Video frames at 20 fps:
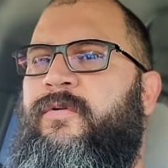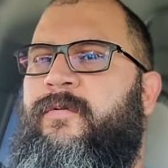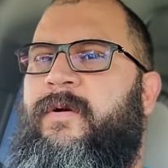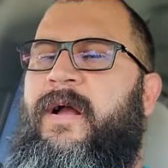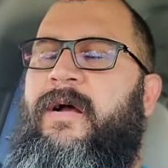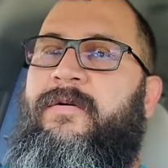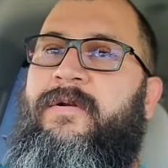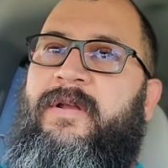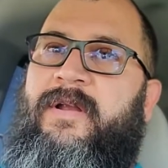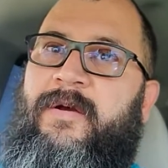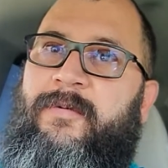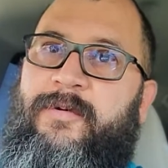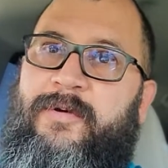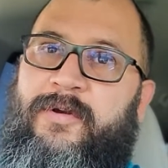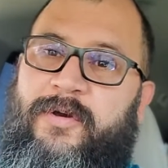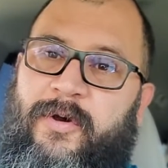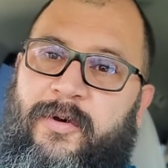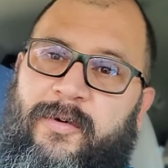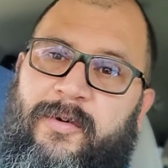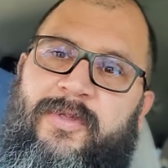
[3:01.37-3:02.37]
around and I would
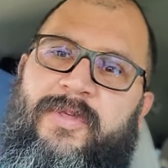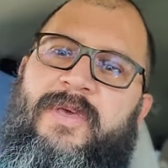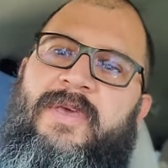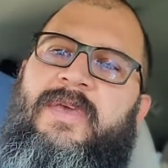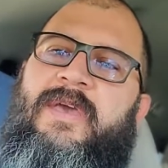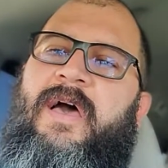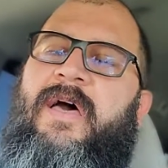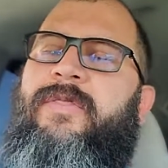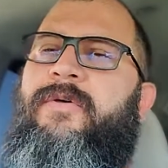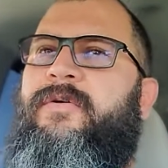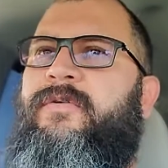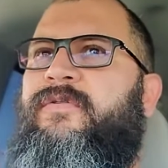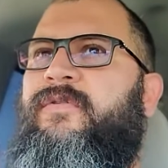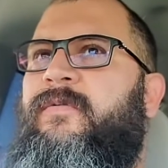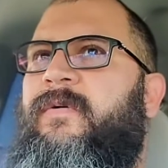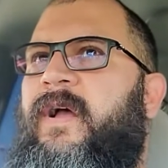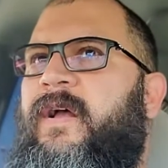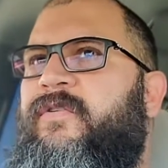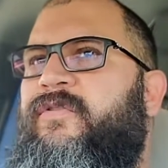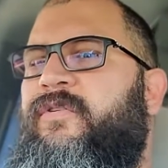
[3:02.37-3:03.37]
go the other
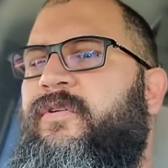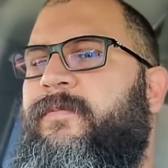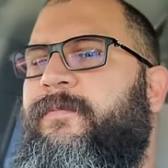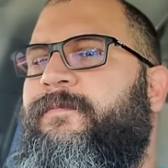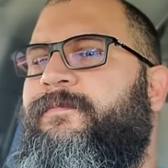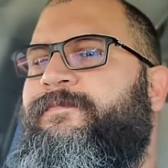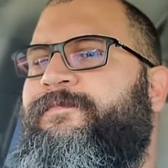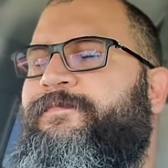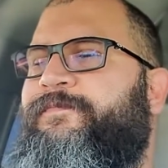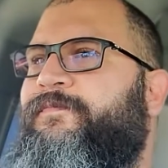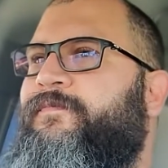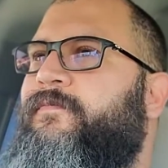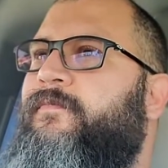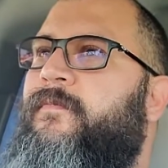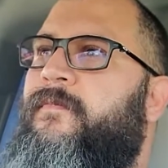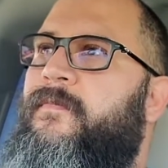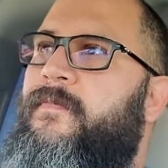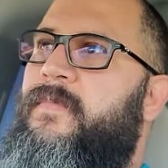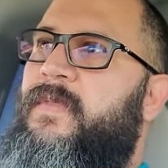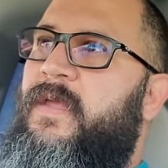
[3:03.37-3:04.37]
direction
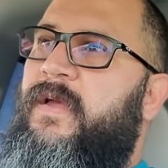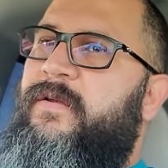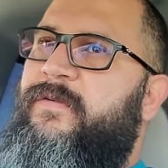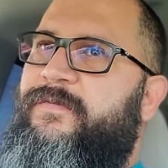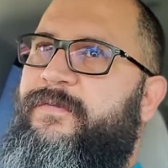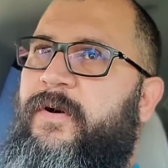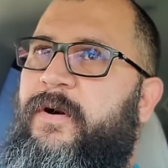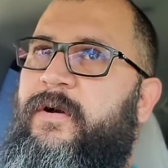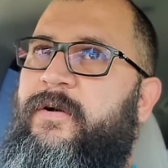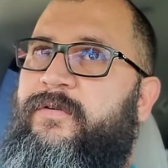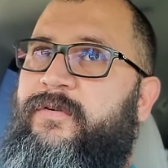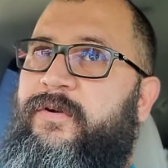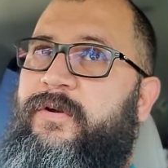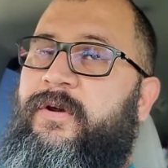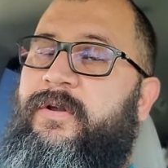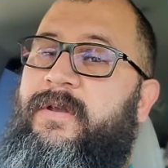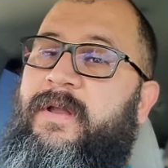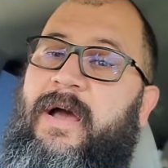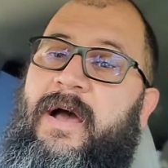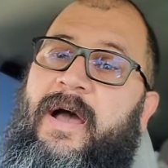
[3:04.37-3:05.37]
as far as I
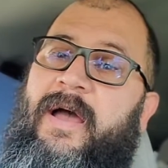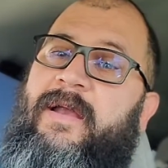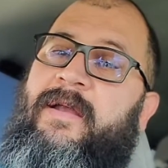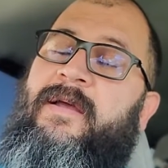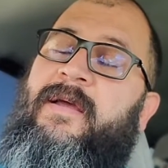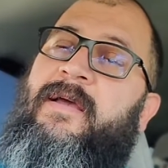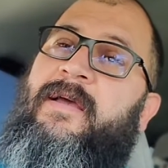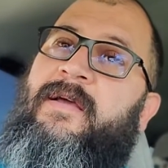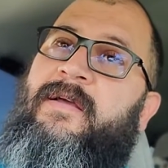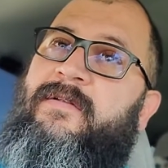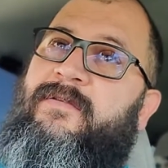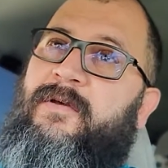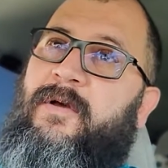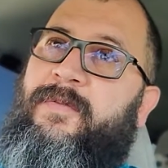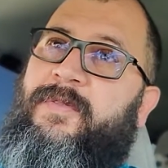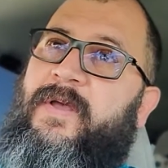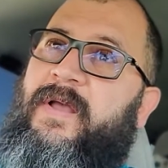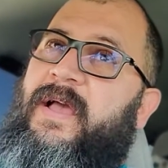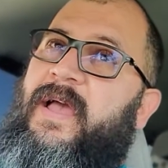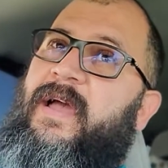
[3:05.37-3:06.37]
could. Now, I don't
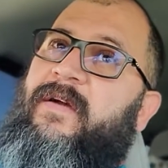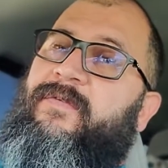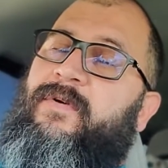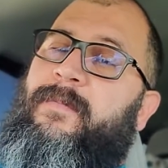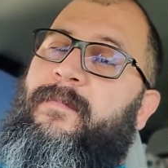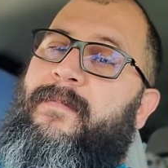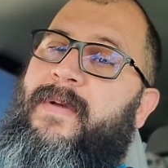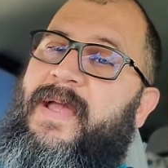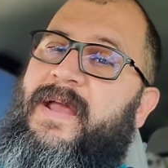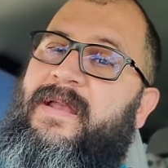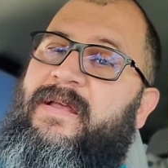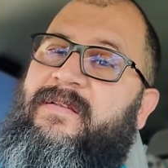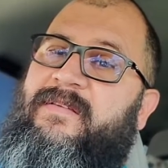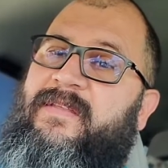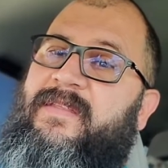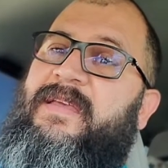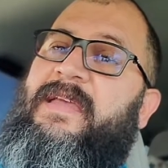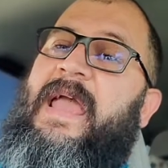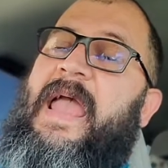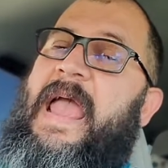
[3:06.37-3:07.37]
think I ever made it to
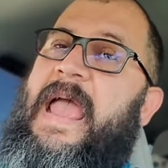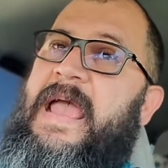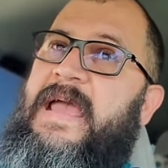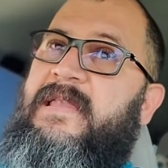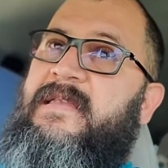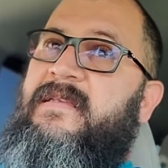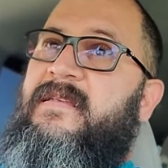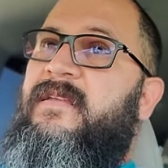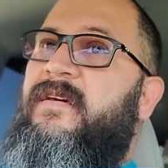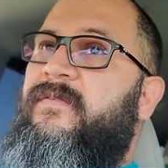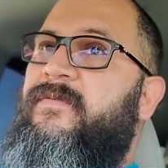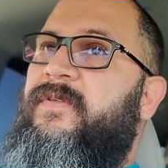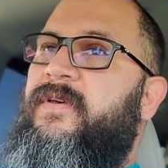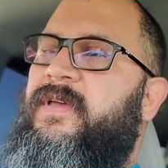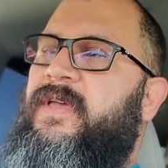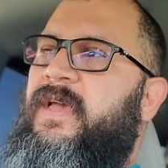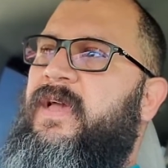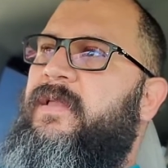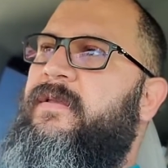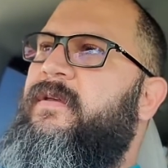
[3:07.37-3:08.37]
the end of the
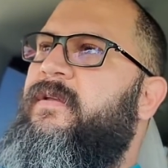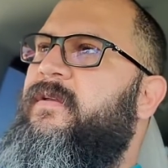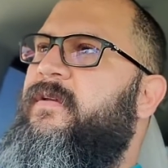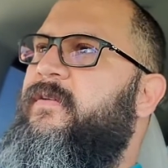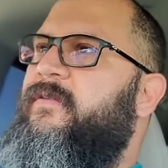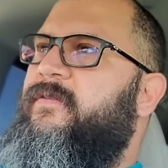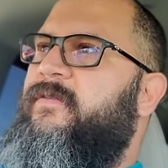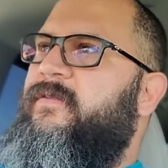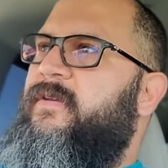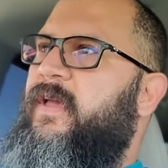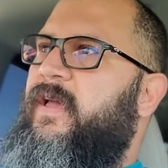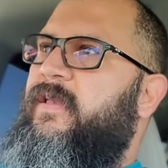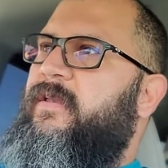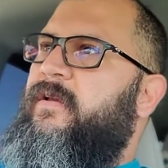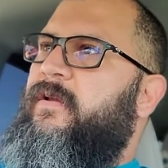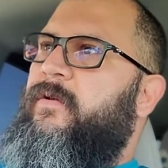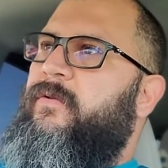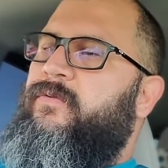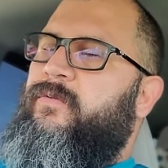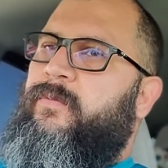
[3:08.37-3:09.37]
canyon because this canyon
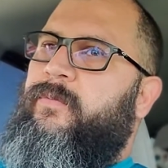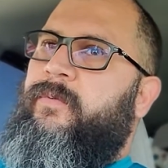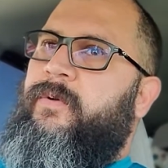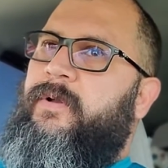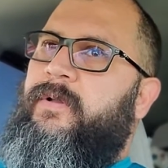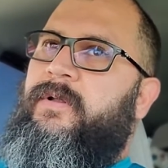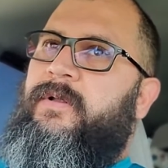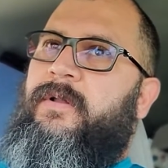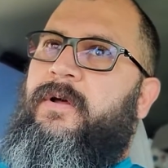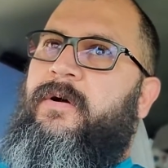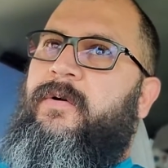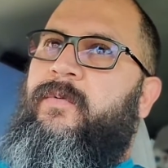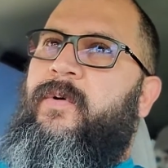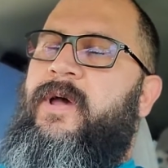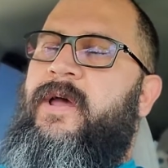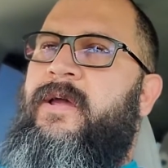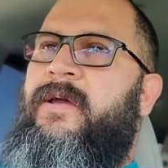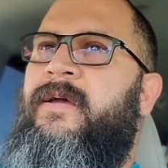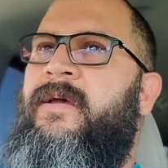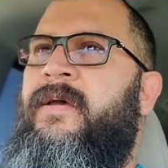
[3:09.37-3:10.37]
goes a really long
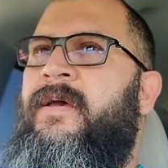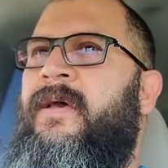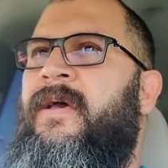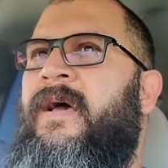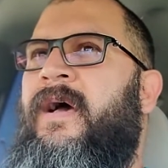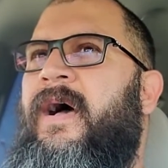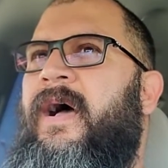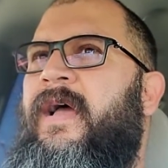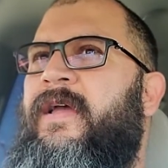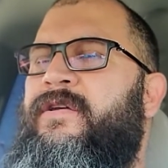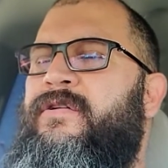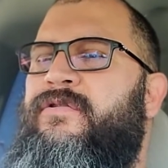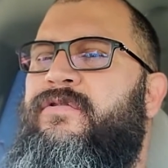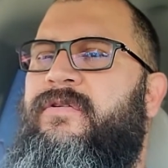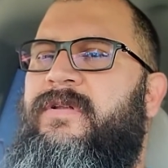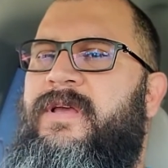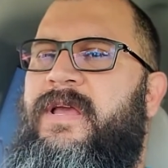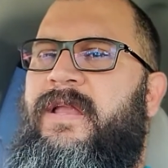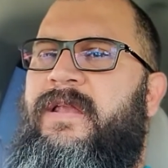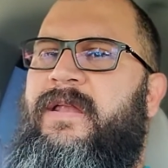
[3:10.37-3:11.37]
way. I
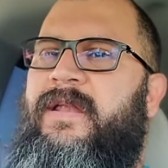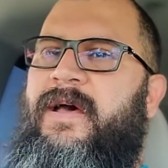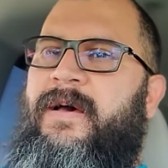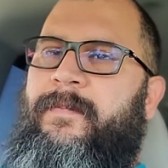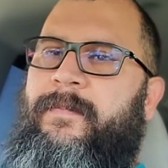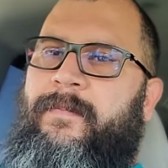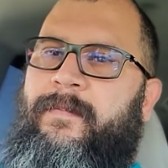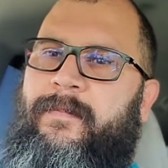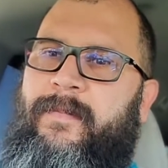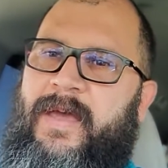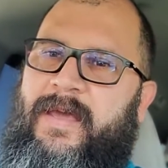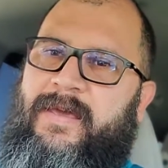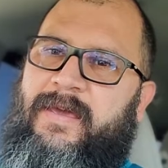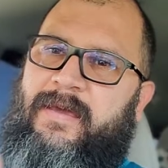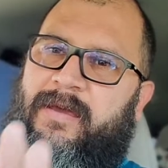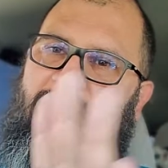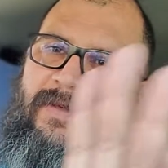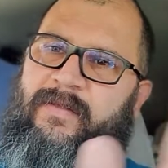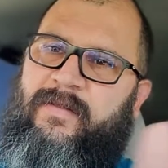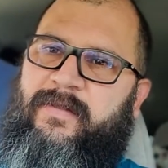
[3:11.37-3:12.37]
usually ended up
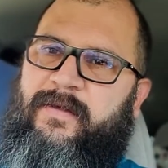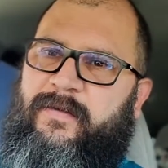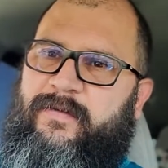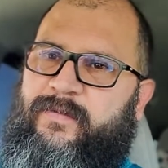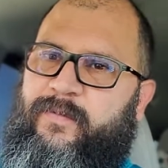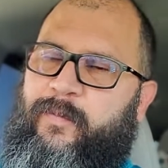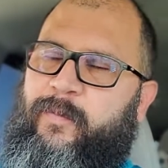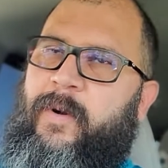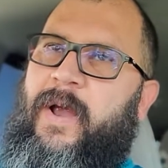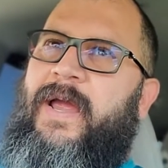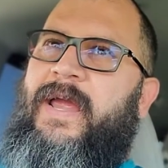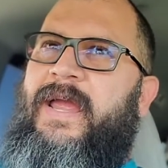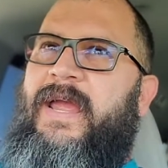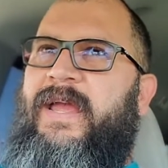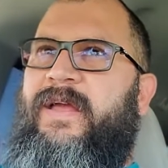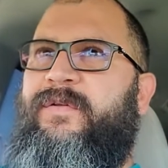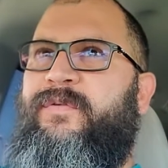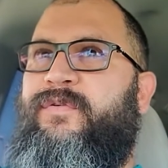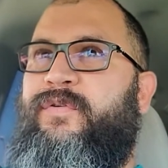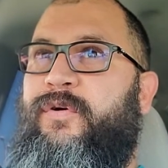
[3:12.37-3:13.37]
making this
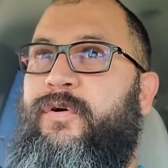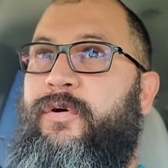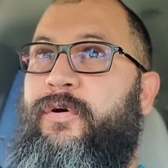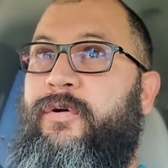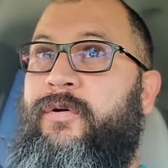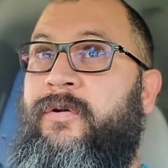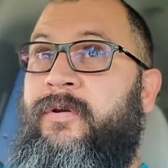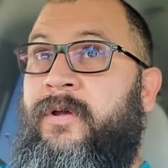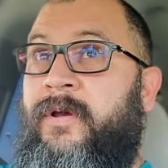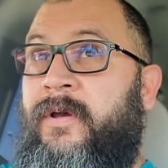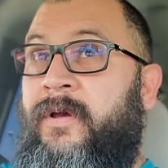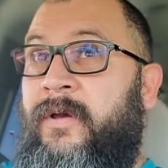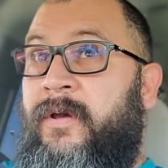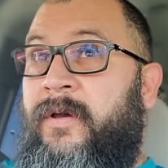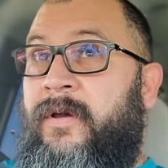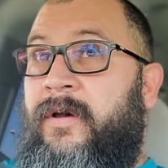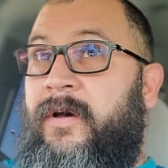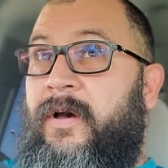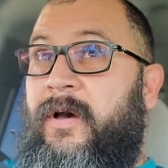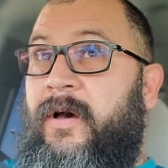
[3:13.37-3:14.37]
right-hand turn
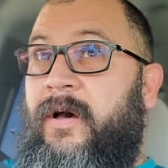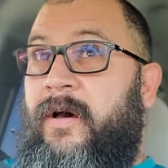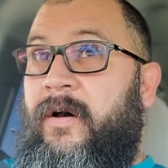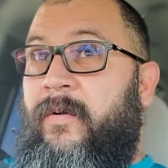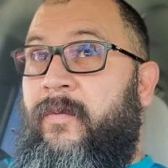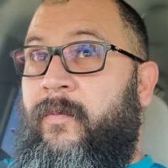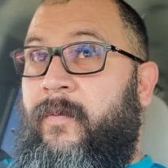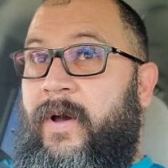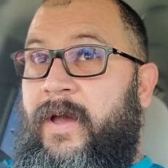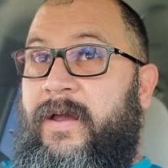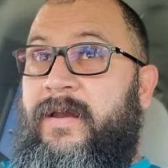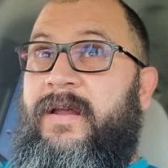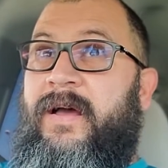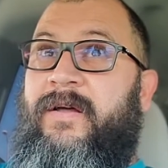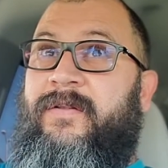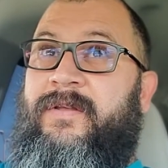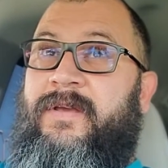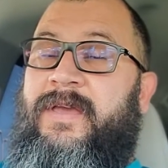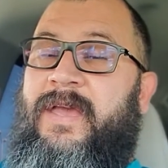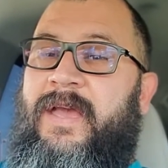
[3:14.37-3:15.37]
way
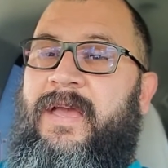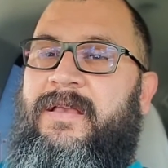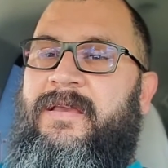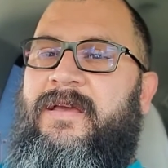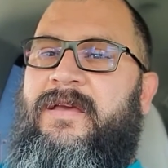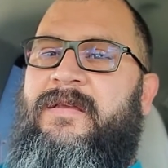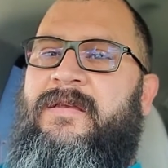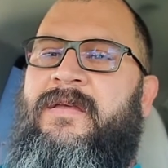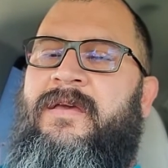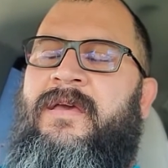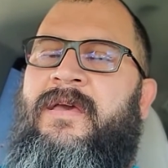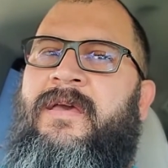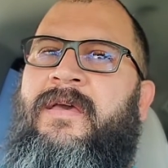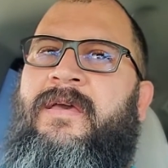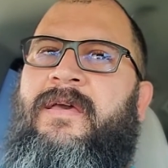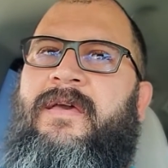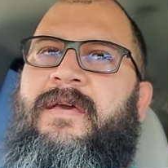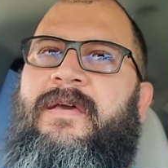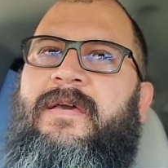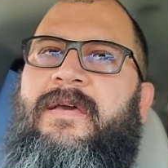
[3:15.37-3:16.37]
down the canyon,
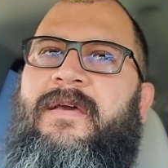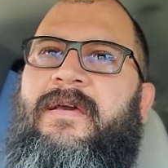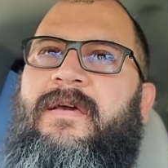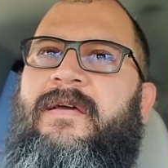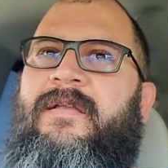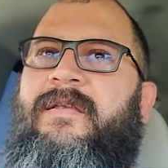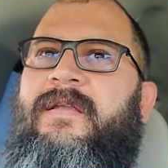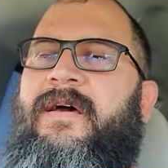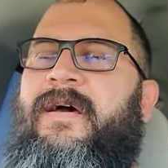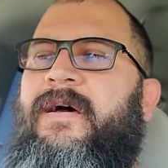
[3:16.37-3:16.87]
and